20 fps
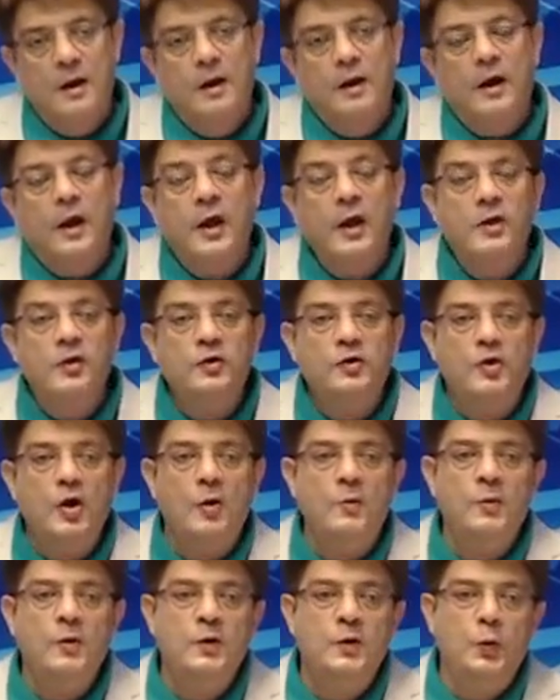In
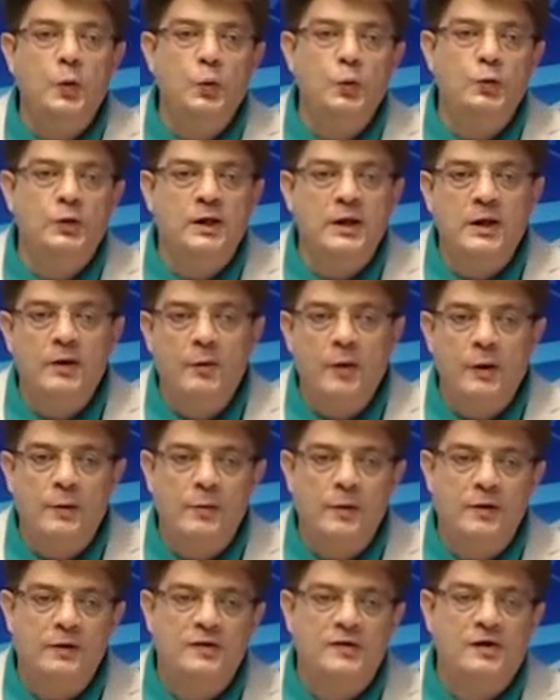Yemen, Houthi
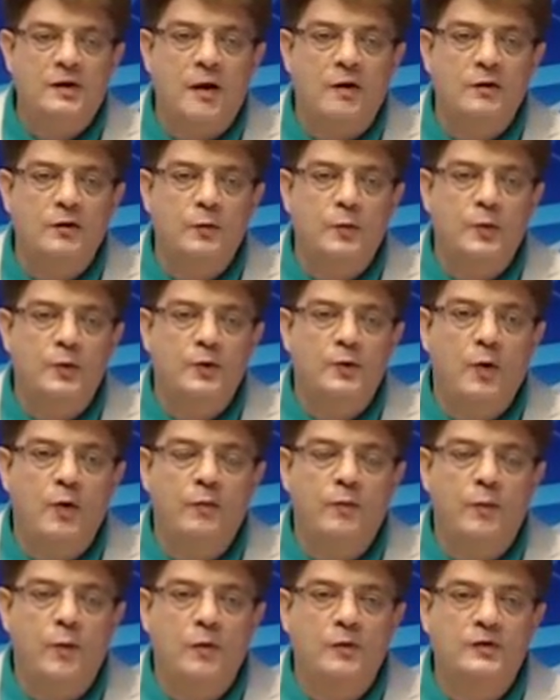rebels started withdrawing
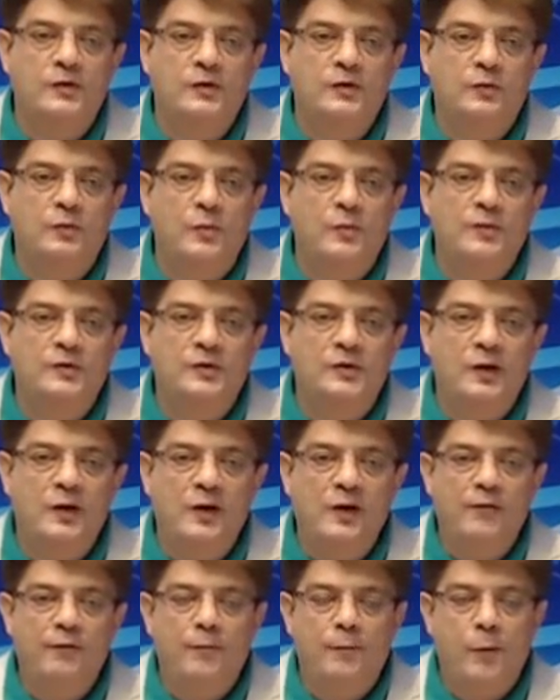forces from
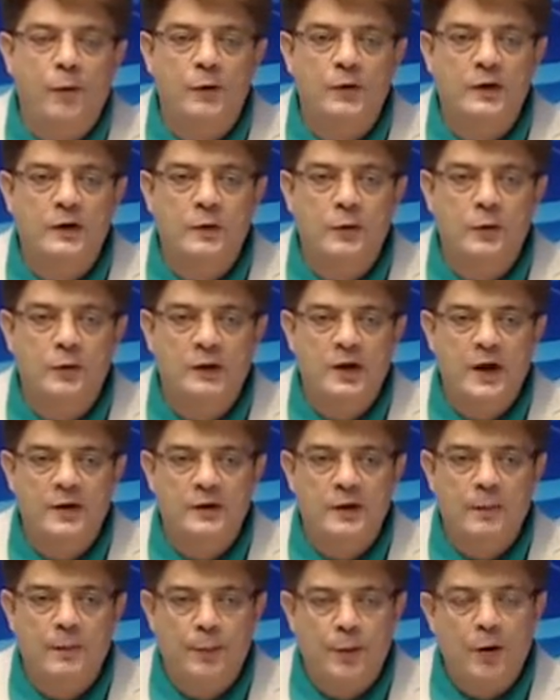Salif port in
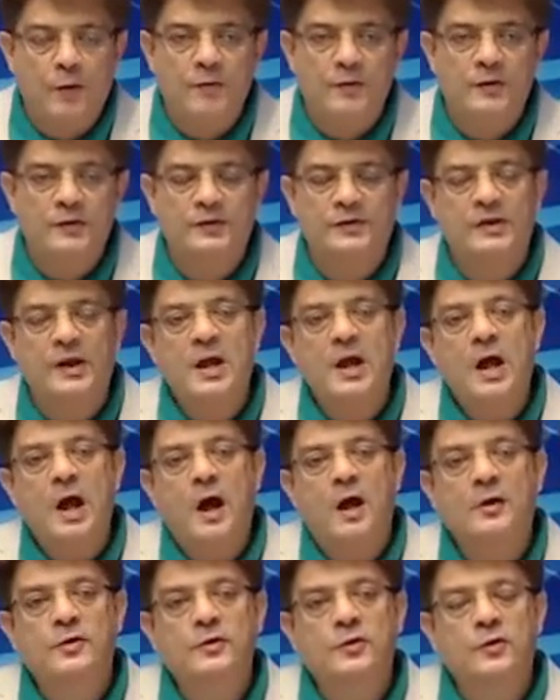Hodeidah province
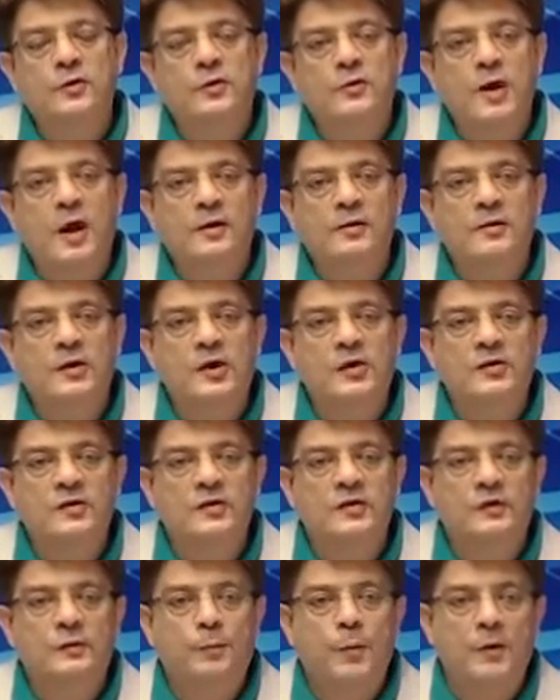under a United
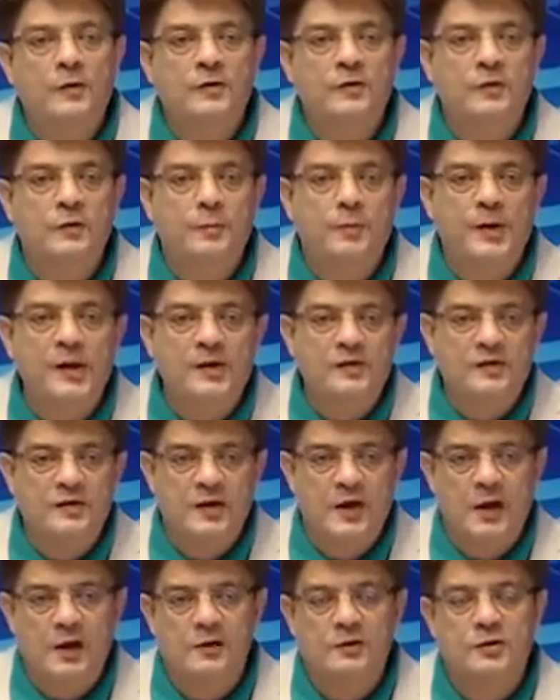Nations-sponsored peace
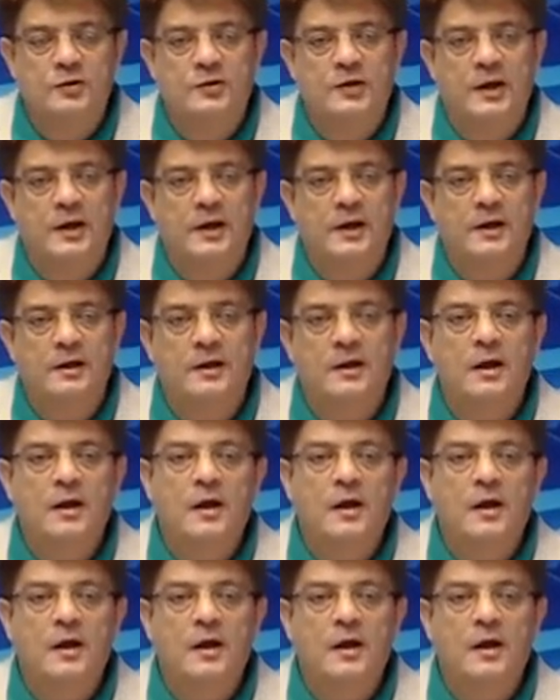deal today.